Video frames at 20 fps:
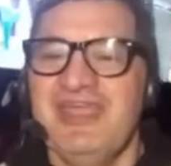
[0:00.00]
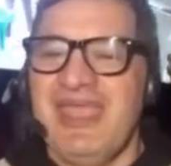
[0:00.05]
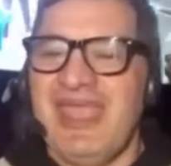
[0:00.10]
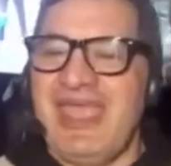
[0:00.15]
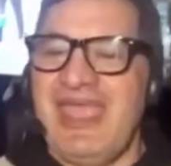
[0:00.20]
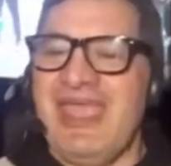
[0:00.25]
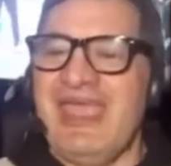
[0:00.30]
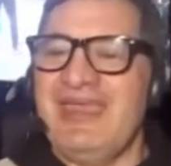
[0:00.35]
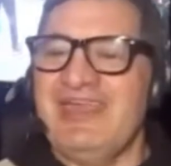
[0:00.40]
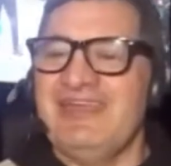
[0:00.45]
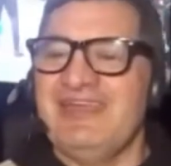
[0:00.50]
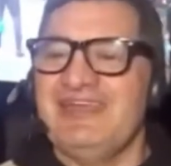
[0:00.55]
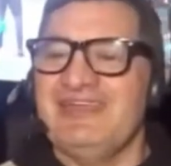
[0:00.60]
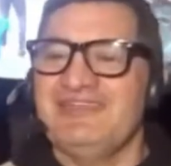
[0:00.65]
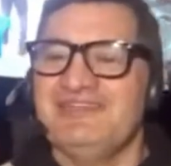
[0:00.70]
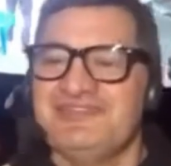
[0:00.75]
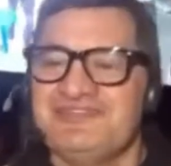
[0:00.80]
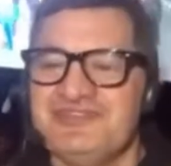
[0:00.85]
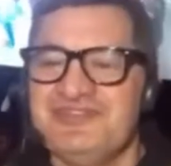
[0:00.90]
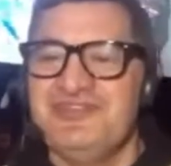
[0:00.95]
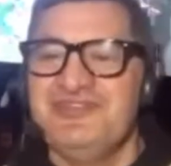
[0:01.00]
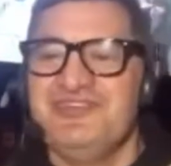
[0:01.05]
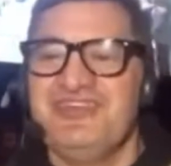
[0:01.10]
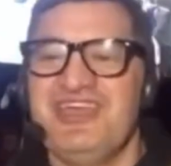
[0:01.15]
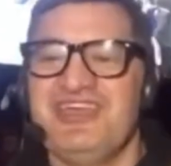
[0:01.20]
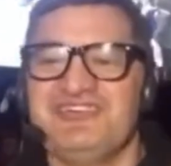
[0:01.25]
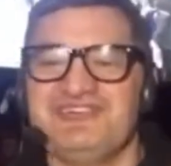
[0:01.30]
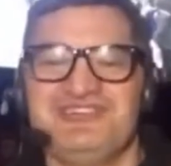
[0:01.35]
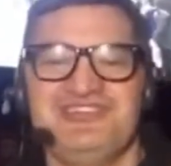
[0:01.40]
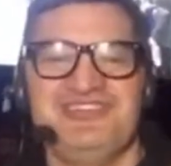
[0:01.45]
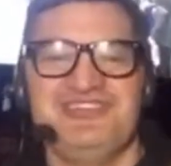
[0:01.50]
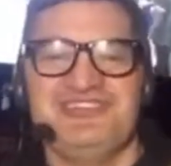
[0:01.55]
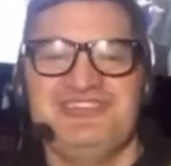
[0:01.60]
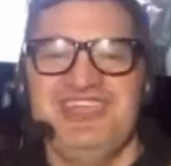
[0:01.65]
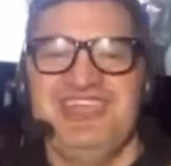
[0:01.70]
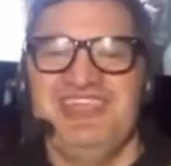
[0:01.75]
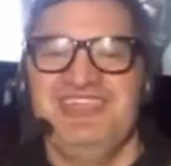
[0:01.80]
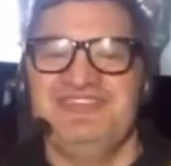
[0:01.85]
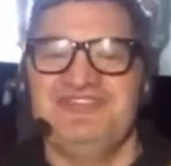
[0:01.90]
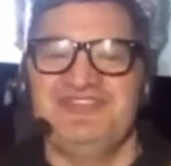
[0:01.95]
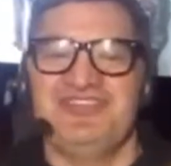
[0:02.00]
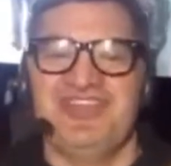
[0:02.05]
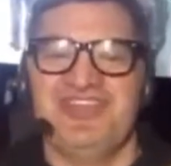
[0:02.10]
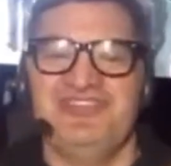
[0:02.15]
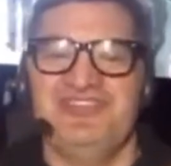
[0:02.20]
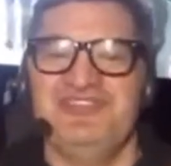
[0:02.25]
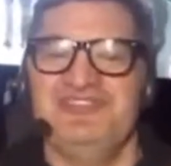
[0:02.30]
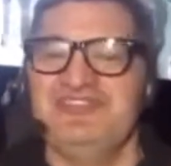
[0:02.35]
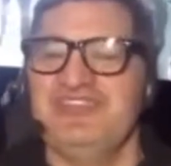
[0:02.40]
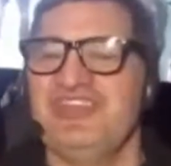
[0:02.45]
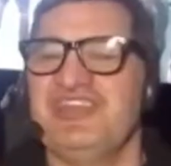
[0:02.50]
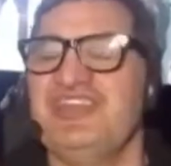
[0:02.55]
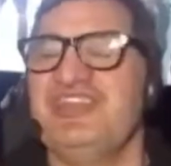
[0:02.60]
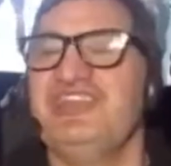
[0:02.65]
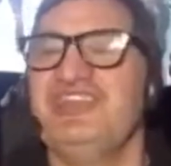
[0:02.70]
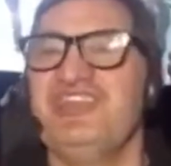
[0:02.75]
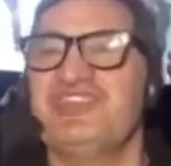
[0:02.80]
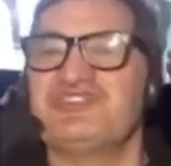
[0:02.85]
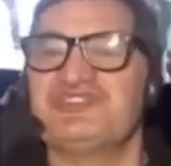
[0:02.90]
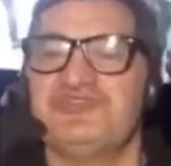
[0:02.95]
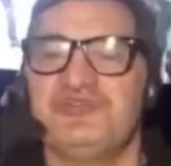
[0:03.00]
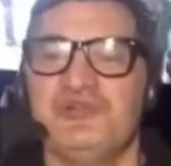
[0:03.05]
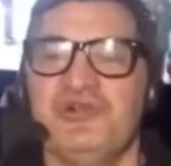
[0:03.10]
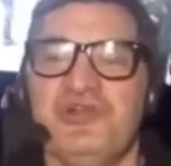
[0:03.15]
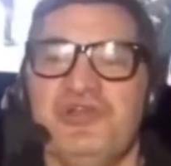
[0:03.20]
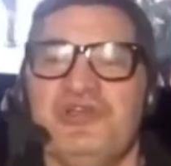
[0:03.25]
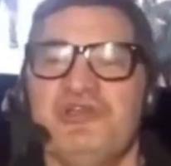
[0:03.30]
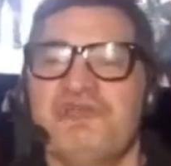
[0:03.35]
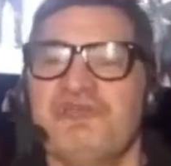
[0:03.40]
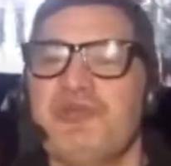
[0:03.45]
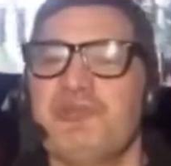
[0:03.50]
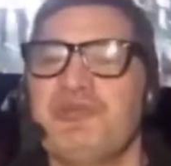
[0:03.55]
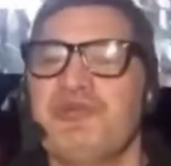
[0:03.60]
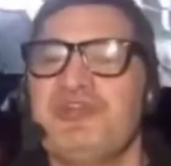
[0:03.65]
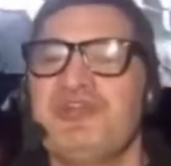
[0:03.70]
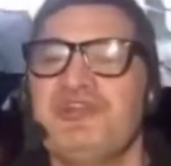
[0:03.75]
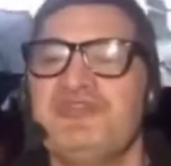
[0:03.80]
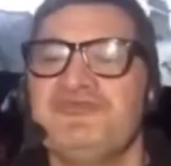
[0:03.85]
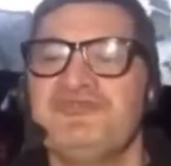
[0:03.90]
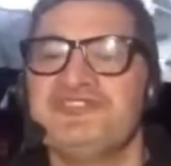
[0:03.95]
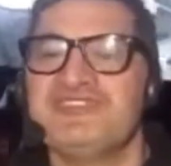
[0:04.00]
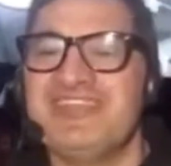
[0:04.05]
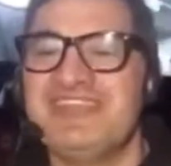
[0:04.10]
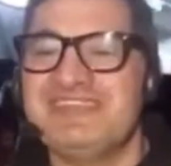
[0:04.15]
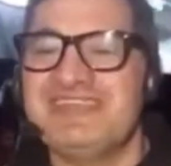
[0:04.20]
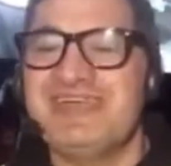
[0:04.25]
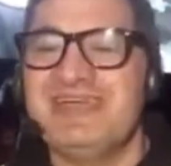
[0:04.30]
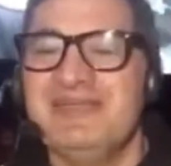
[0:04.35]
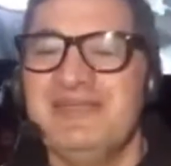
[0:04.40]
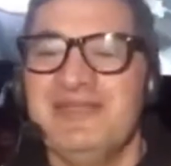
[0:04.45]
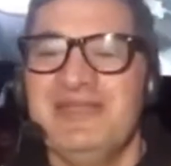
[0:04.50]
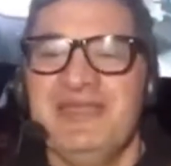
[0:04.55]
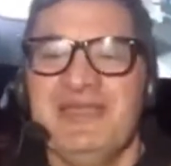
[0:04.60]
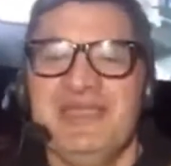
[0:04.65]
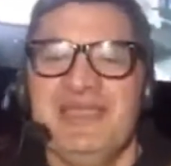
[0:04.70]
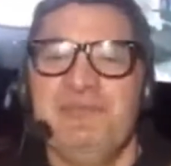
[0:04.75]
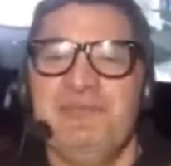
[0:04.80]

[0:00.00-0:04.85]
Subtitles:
and 2010s, a New Zealand national representative centre. He